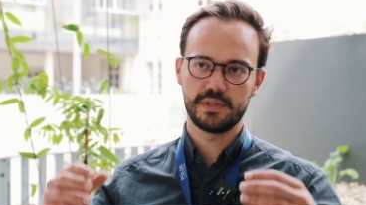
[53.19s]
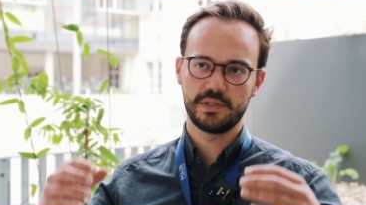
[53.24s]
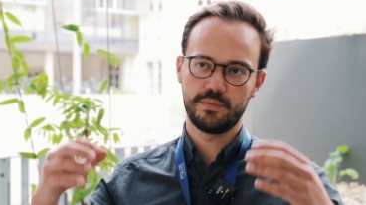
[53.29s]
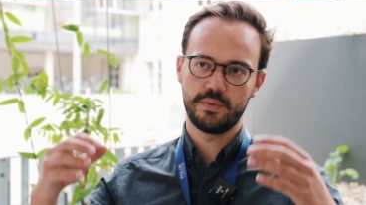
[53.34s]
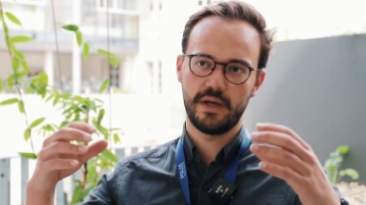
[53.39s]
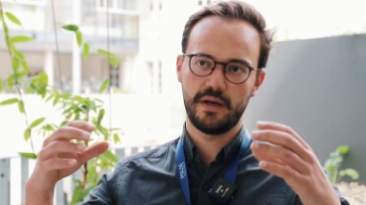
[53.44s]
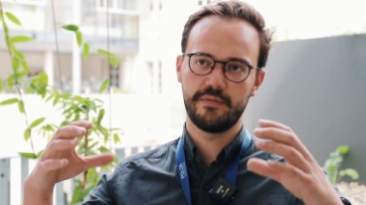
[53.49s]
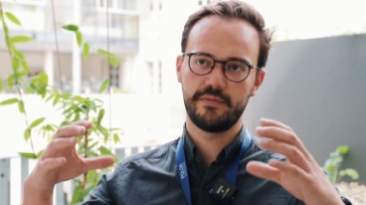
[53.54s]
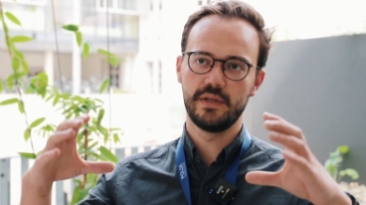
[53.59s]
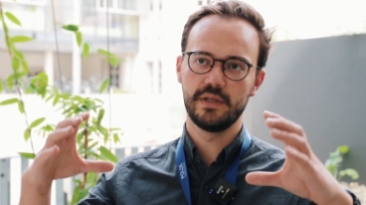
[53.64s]
So
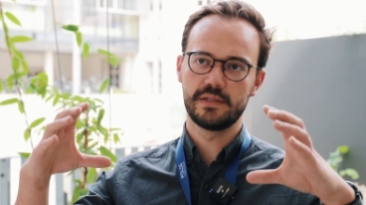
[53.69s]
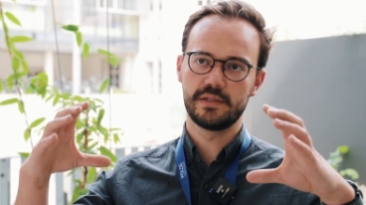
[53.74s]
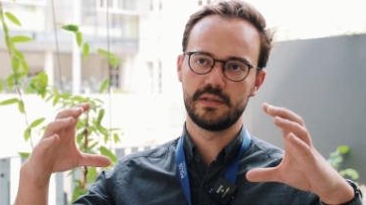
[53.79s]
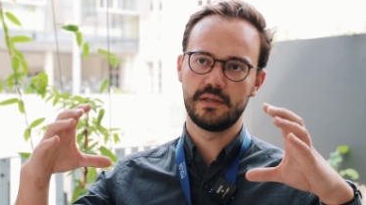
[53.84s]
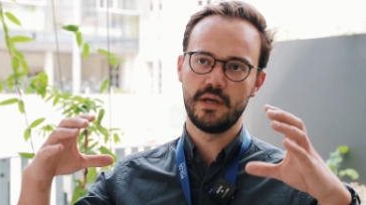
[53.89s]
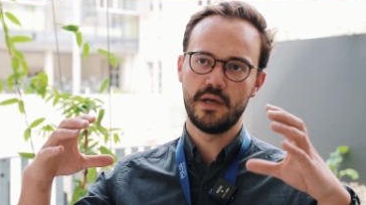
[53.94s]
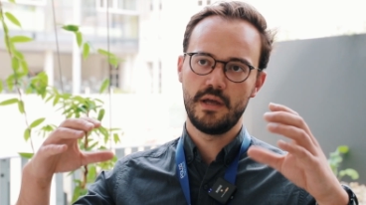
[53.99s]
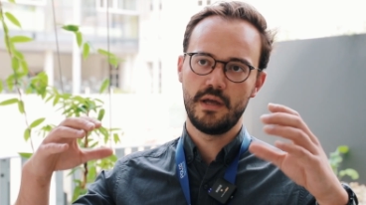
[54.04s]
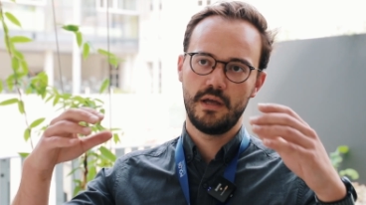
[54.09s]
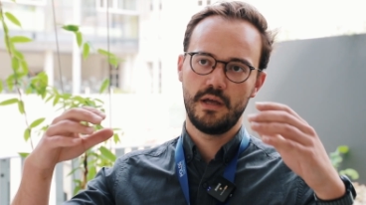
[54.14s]
we have
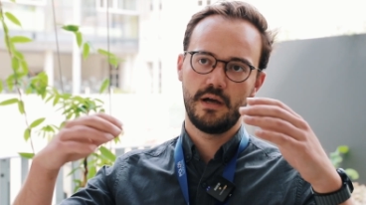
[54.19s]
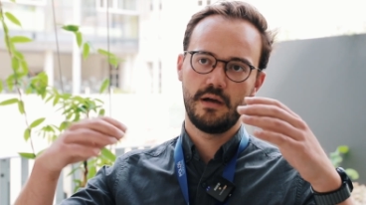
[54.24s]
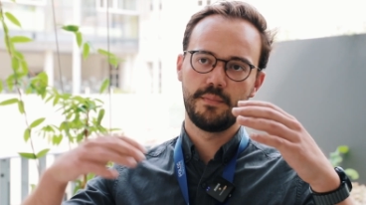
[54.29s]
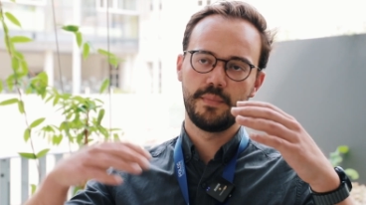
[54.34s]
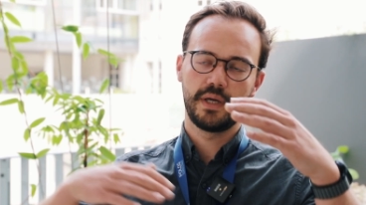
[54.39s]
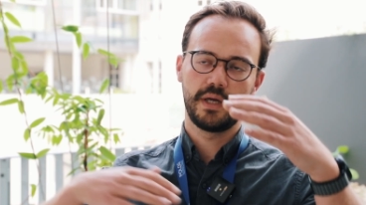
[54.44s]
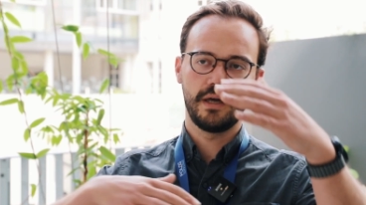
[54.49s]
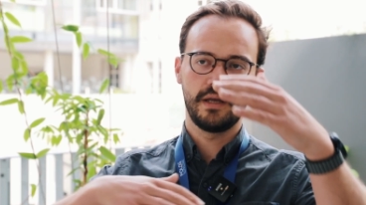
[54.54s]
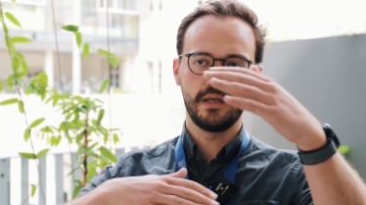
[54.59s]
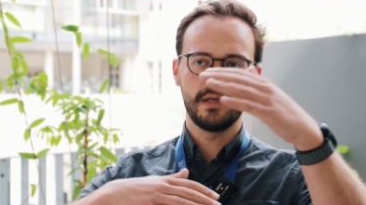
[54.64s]
this uh,
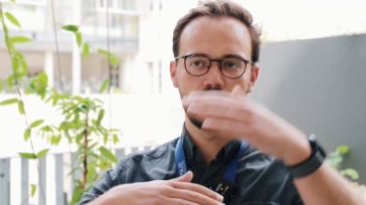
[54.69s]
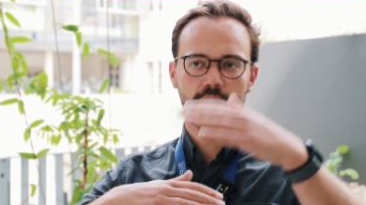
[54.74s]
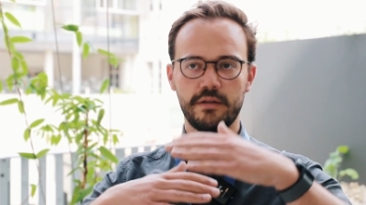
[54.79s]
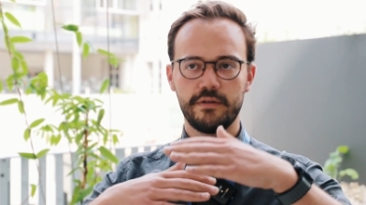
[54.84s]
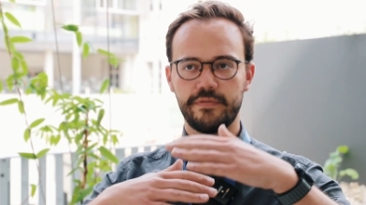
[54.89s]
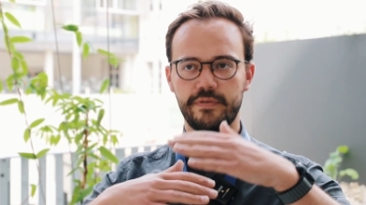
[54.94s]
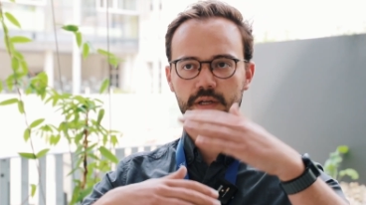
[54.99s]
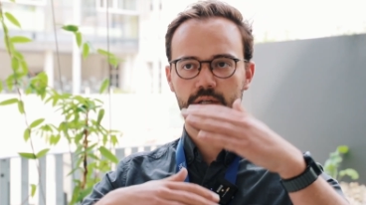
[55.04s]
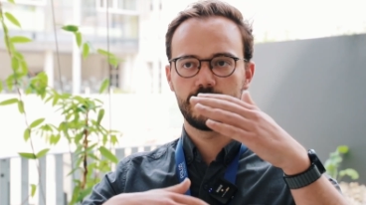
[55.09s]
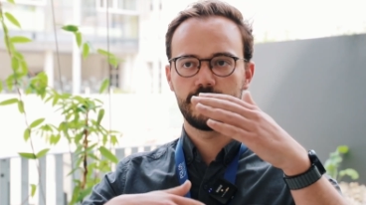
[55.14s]
mechanical
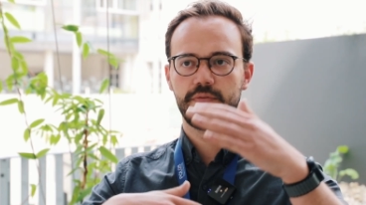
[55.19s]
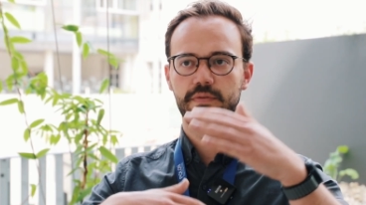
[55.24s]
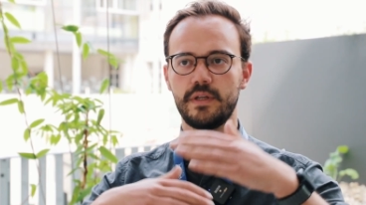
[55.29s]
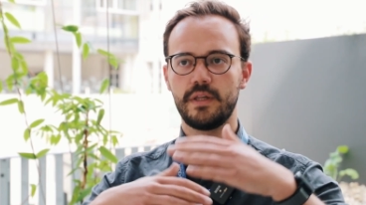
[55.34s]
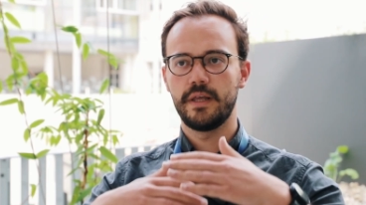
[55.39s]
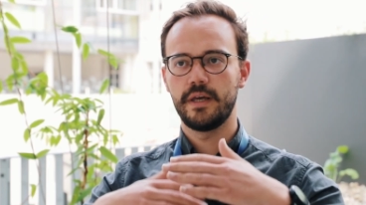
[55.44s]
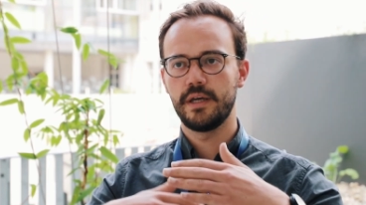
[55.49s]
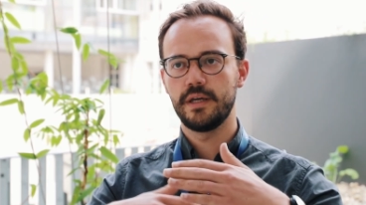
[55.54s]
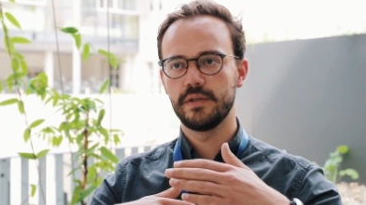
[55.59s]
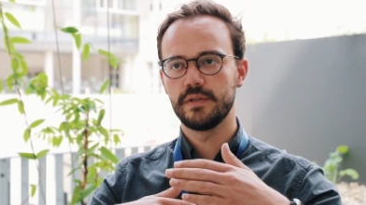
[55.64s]
effect of the
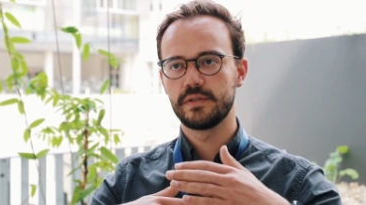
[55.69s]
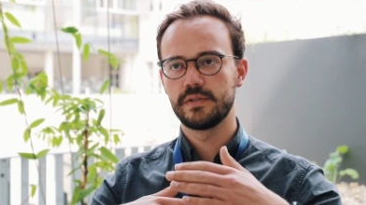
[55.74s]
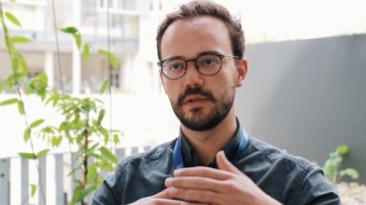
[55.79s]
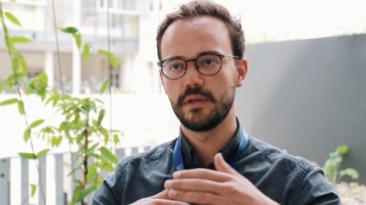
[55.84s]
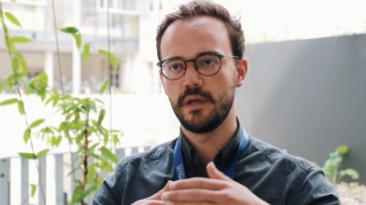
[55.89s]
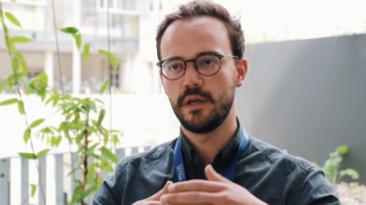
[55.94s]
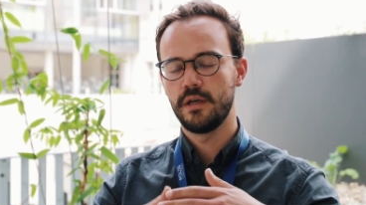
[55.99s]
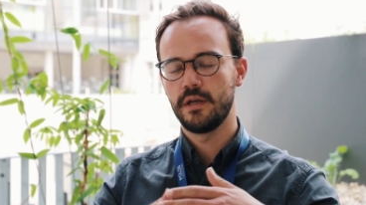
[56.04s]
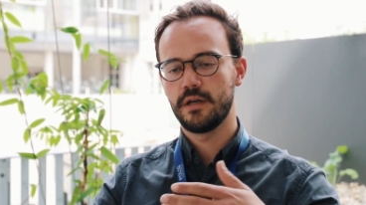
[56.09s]
layers